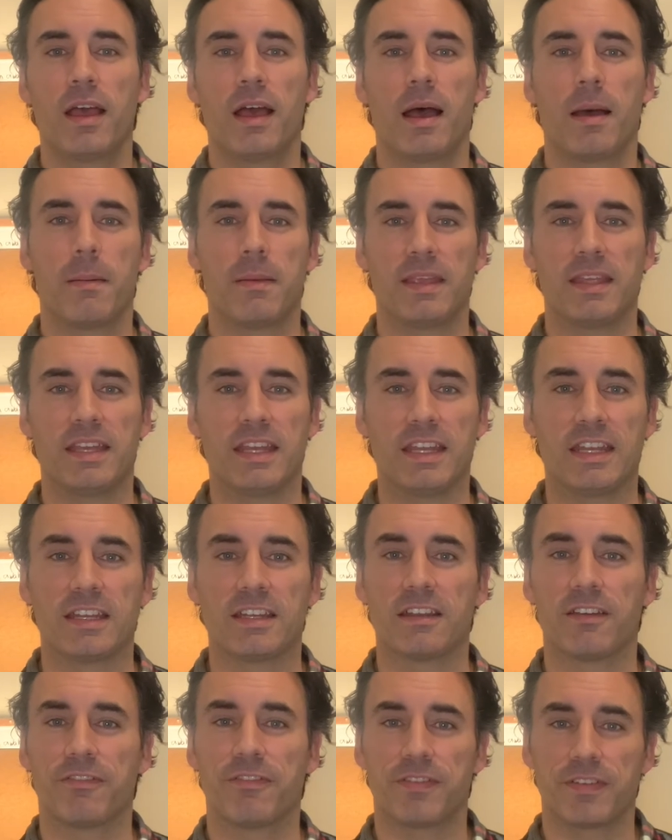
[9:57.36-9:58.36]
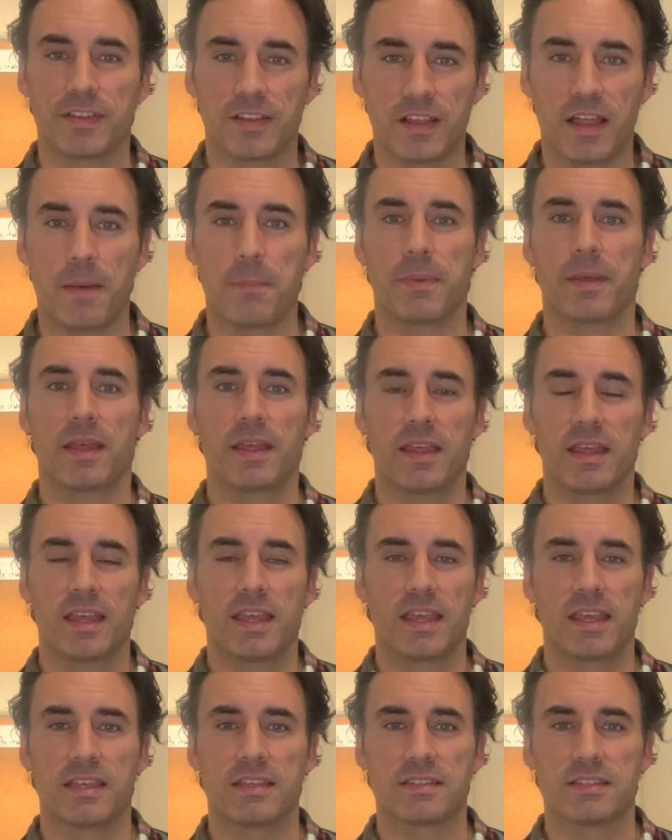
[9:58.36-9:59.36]
he needed to fill up
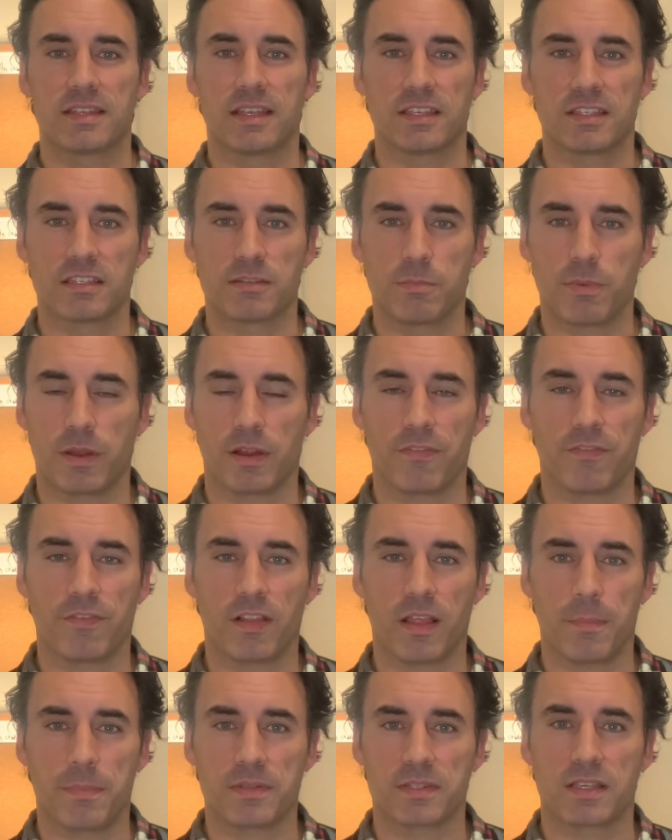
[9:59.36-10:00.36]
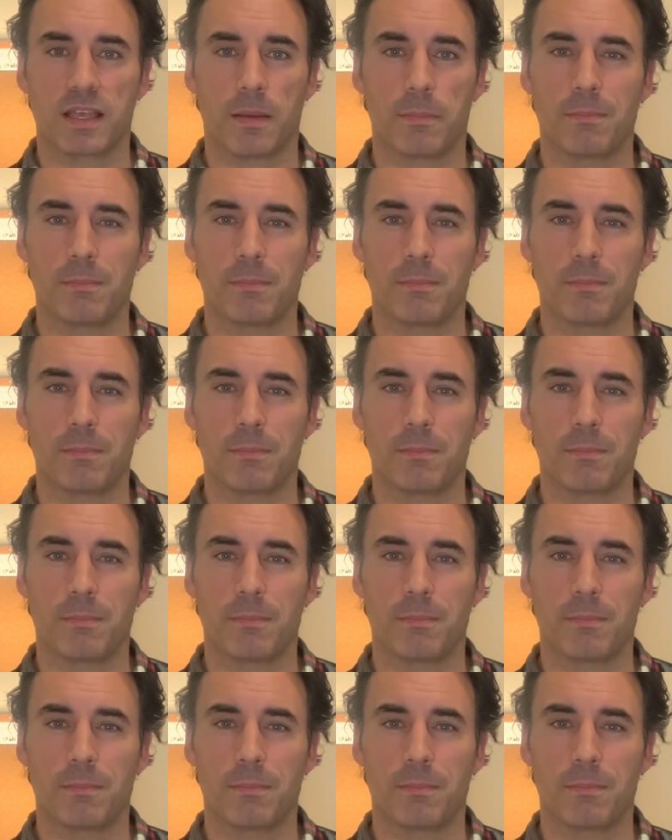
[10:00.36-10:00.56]
his spirit, fill up his cup,